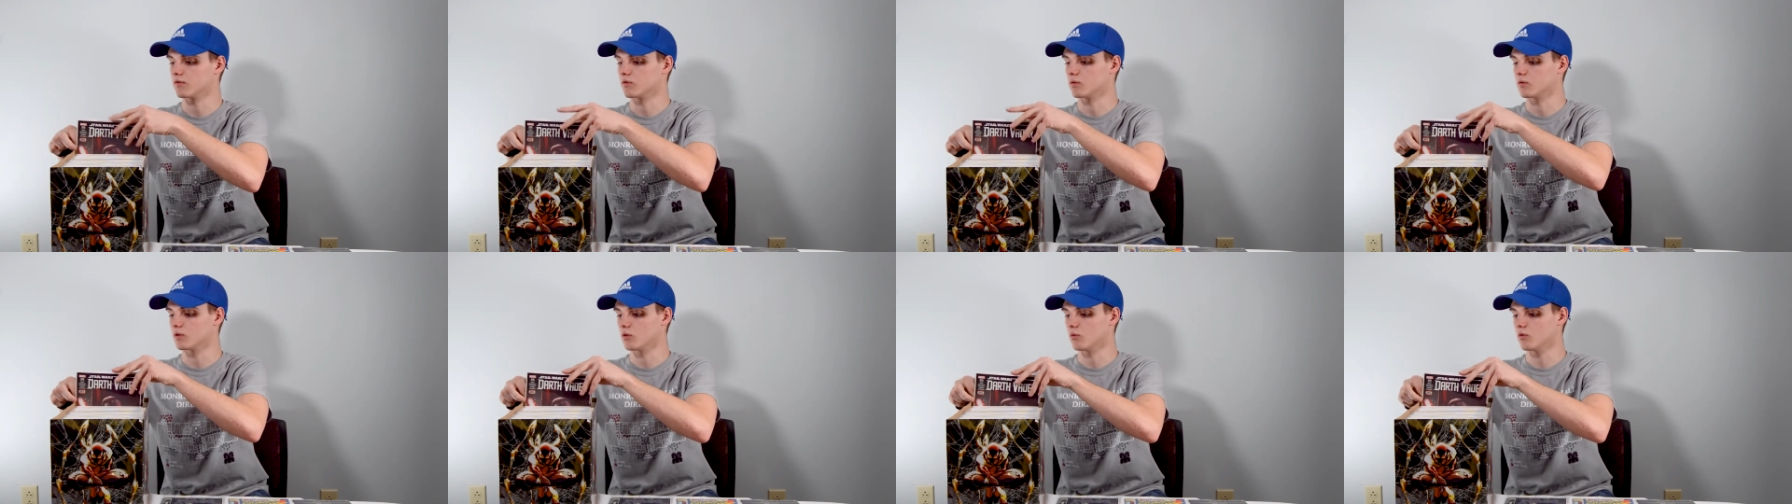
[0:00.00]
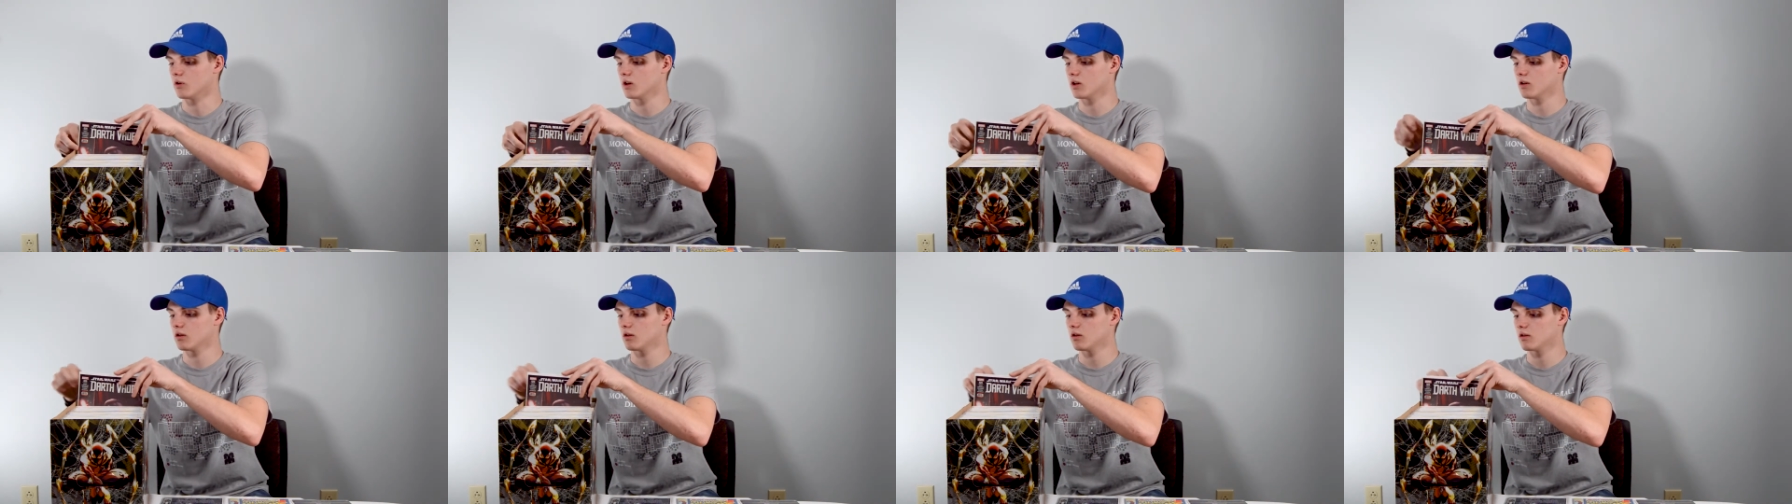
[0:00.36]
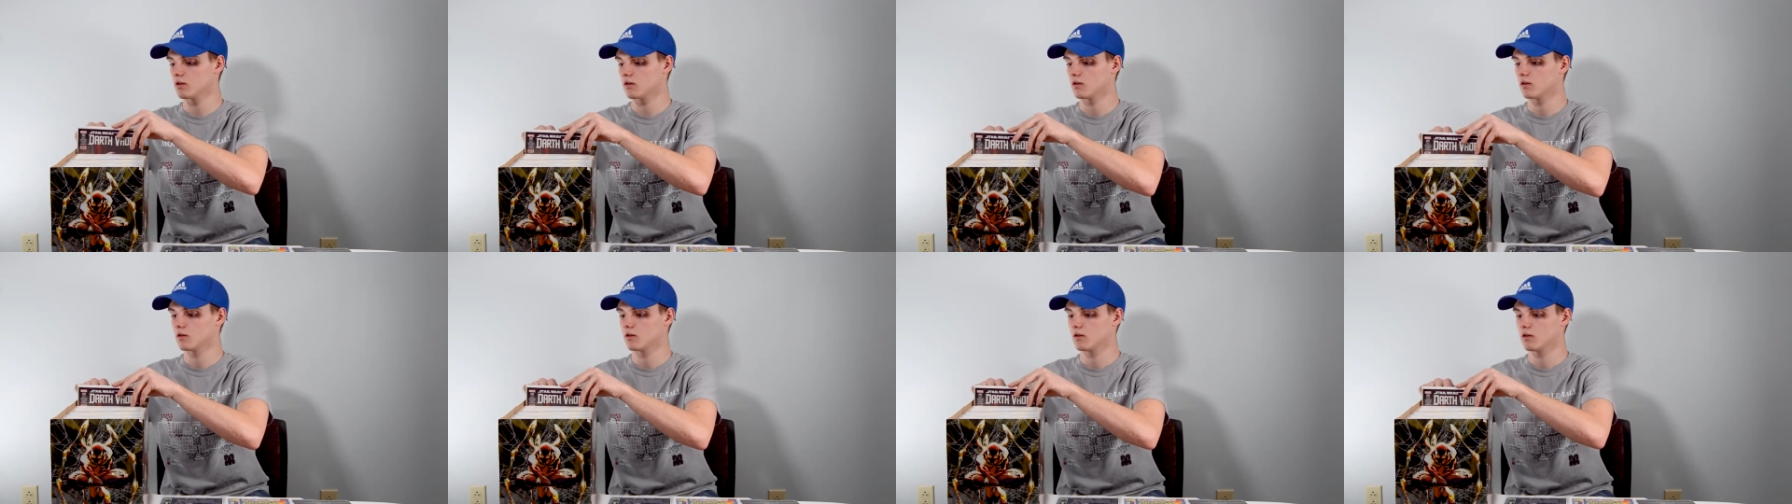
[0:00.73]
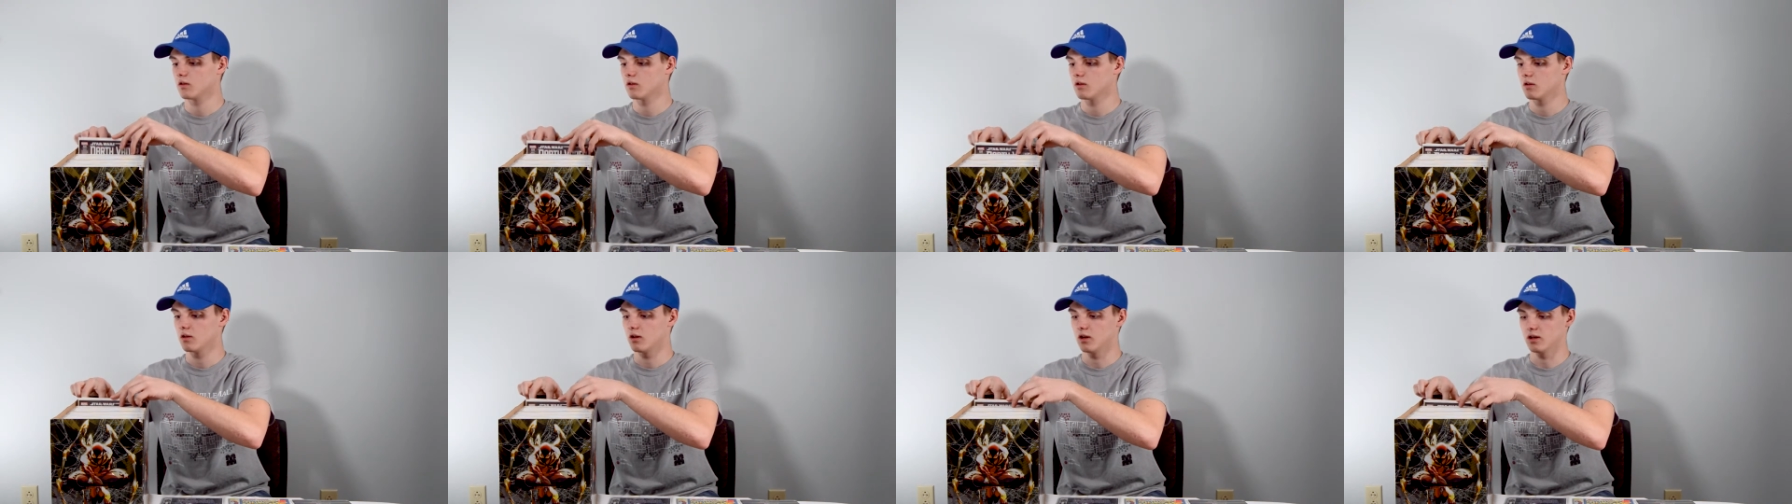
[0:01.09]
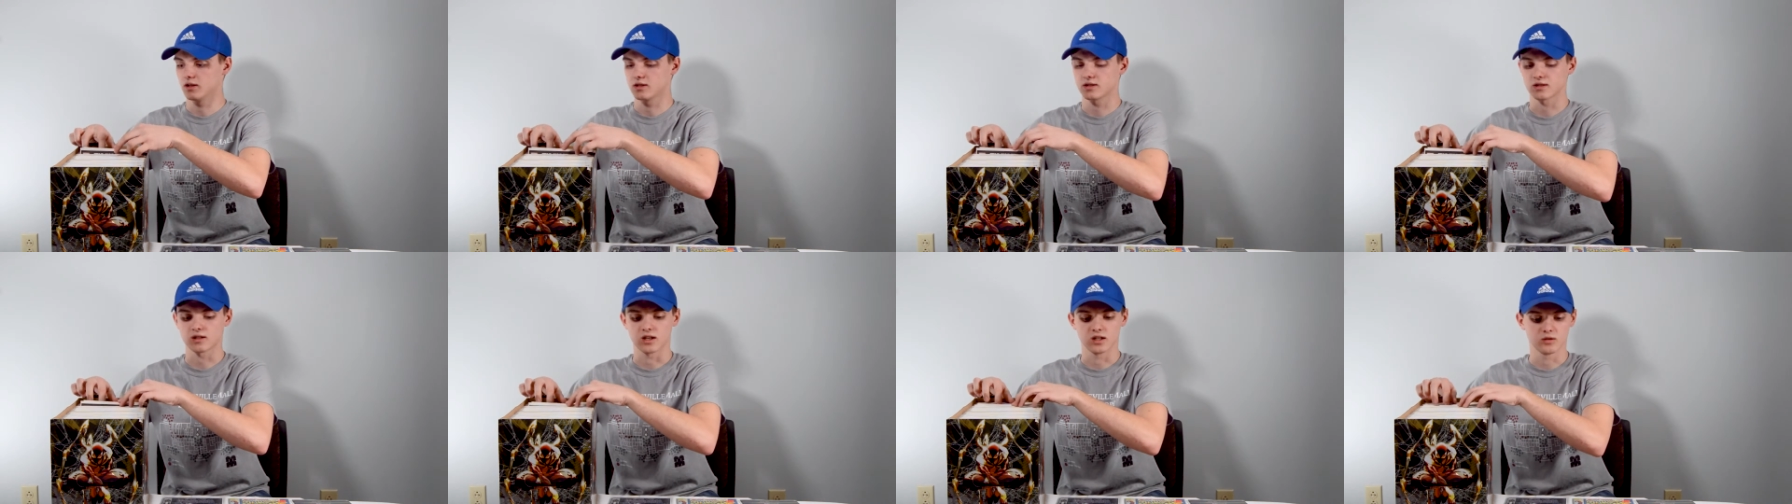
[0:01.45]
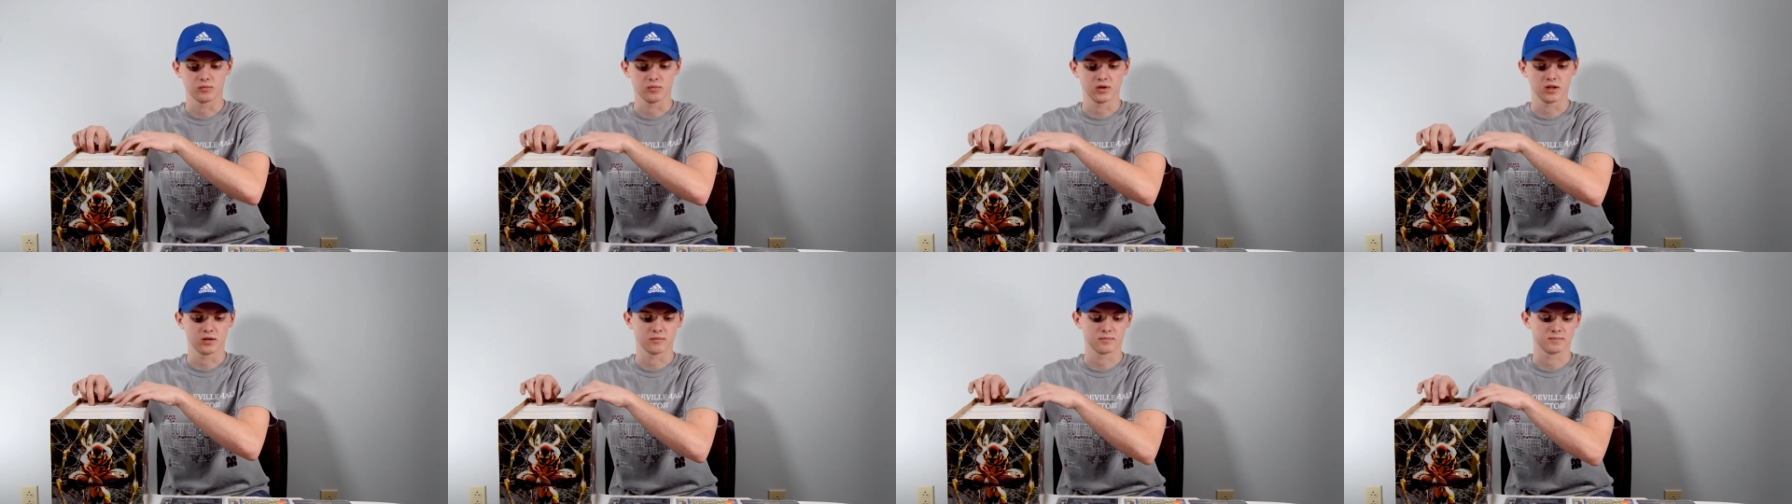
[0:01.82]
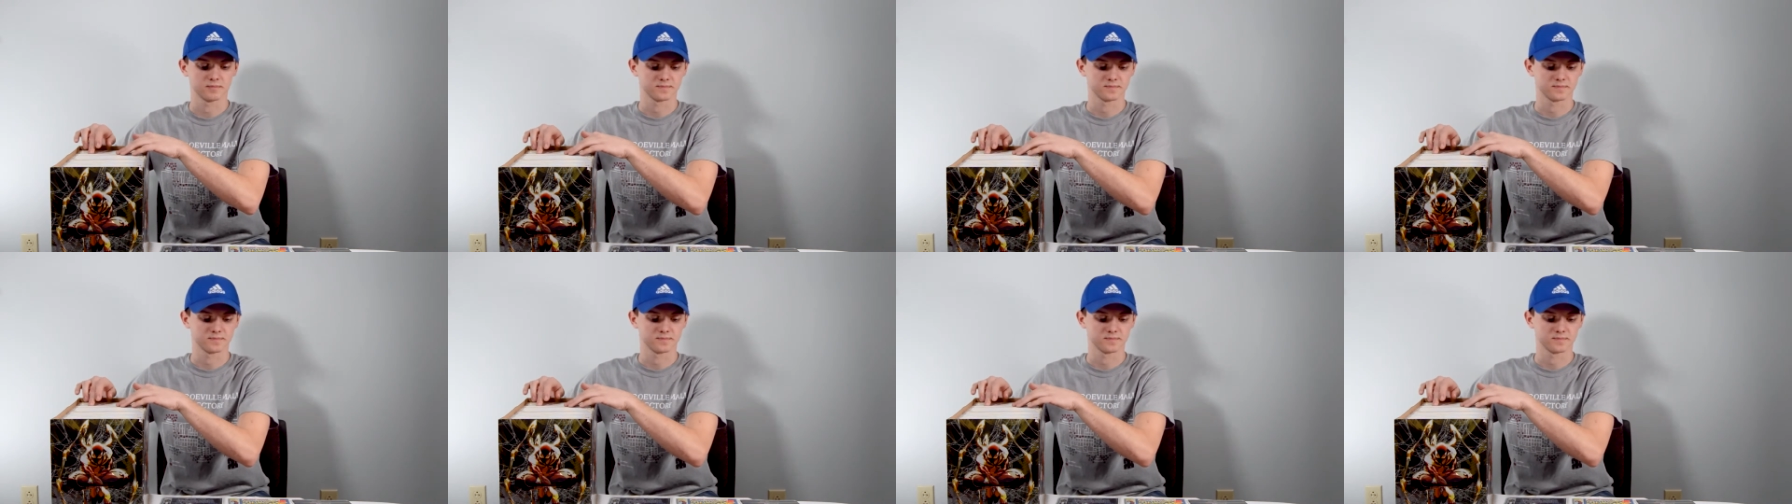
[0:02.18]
21 and slide them in.